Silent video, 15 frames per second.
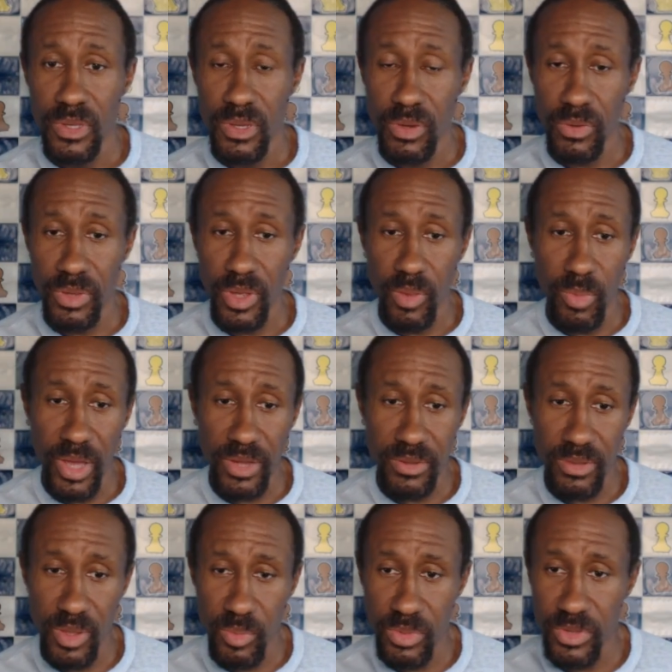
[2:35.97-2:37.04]
Okay, back
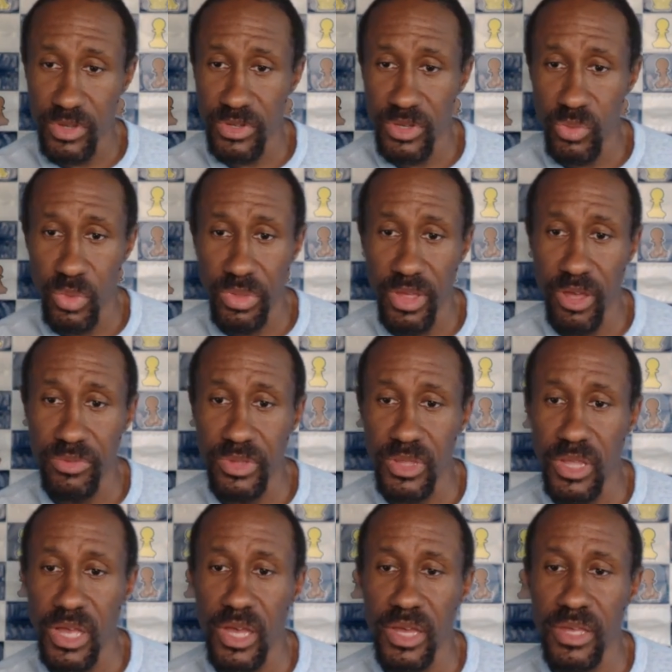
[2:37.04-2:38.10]
to that position without the
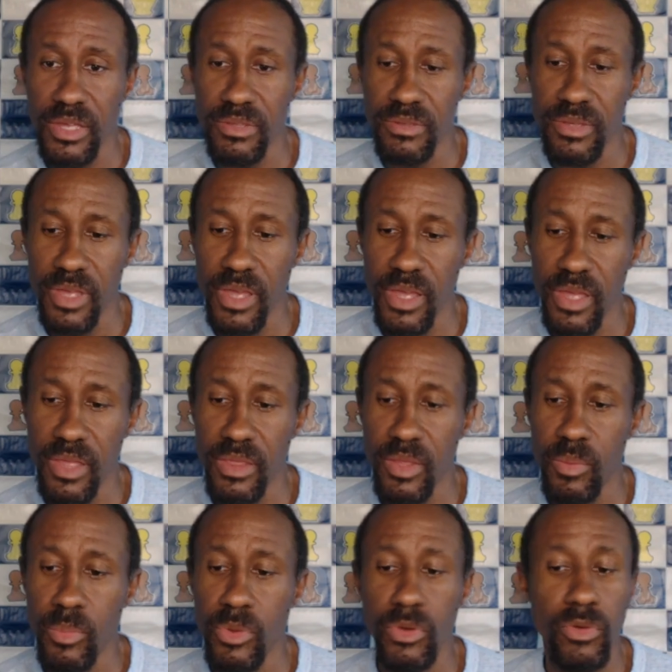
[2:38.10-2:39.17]
lines, and
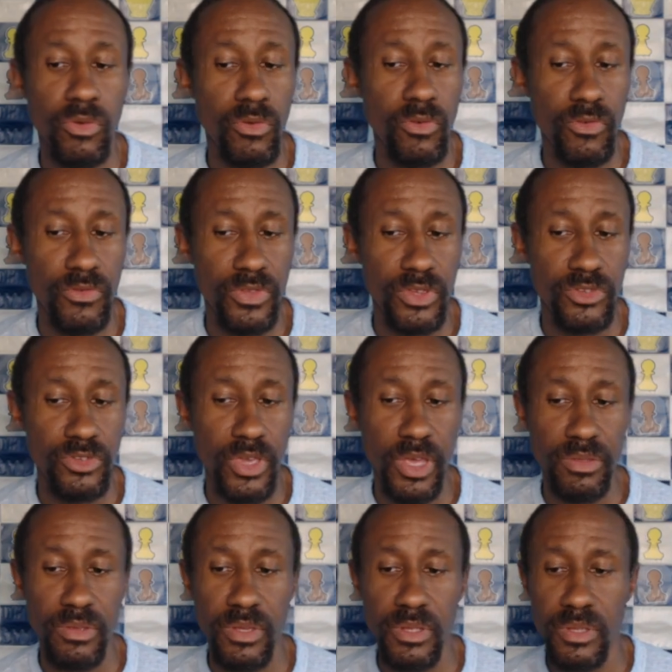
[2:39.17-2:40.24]
the move, did you
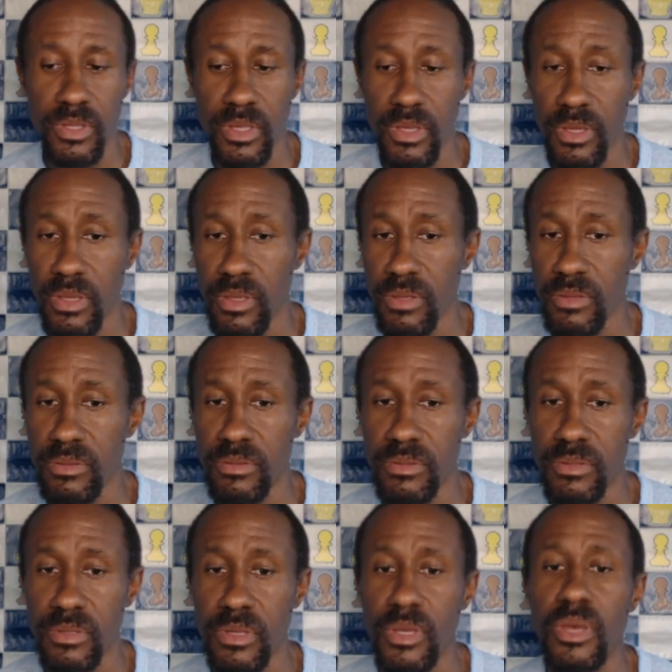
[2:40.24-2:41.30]
guess it,
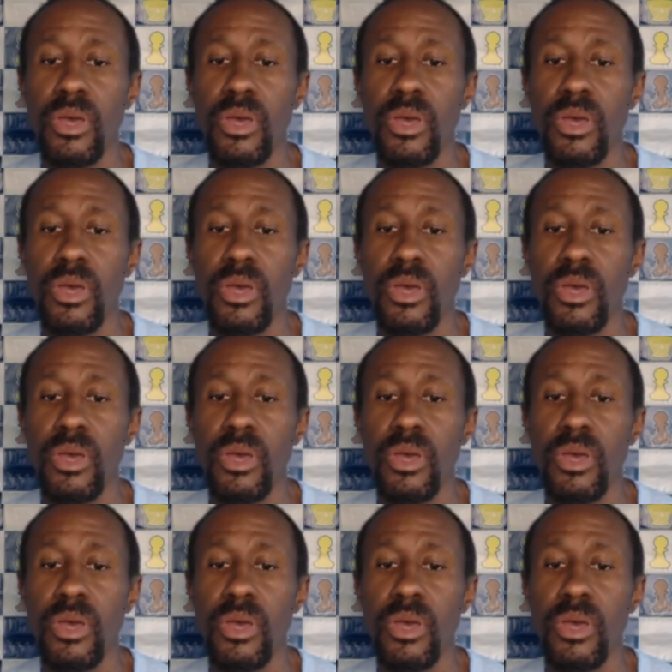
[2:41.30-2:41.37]
is